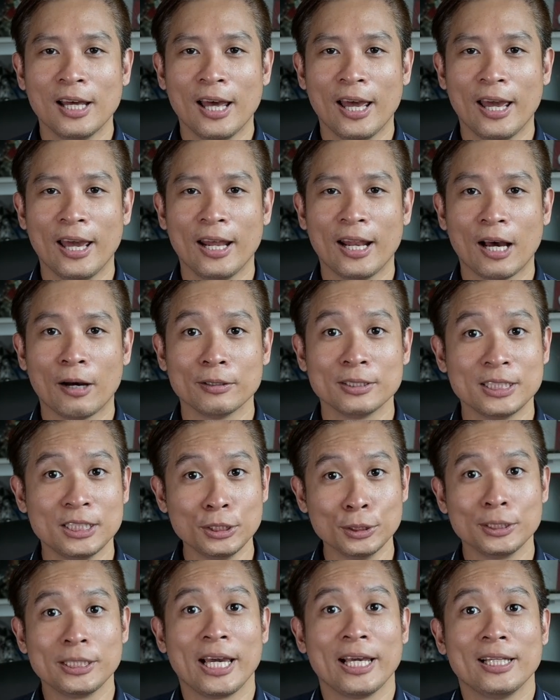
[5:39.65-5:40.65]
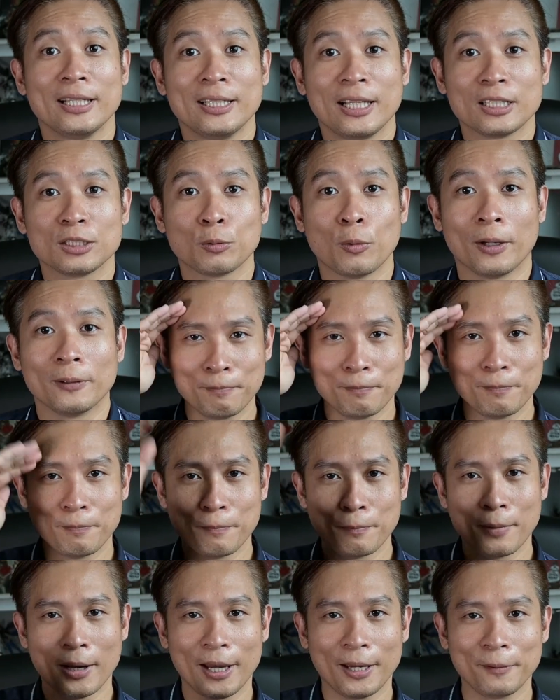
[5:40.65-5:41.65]
and I'll see you again in the next one.
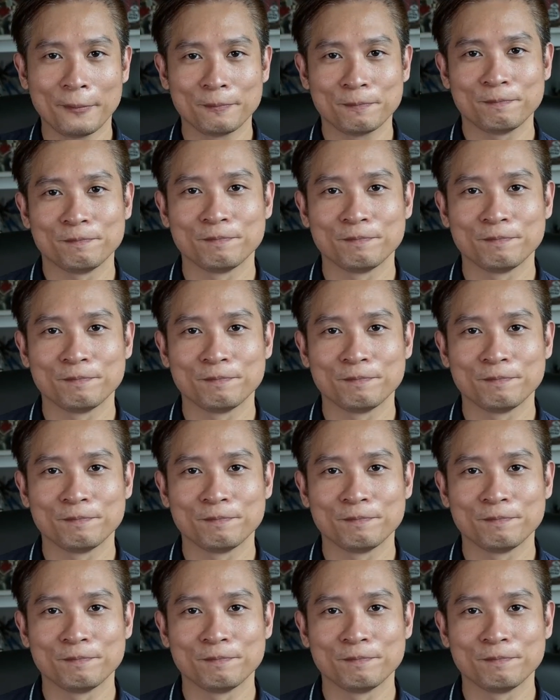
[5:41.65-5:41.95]
Bye!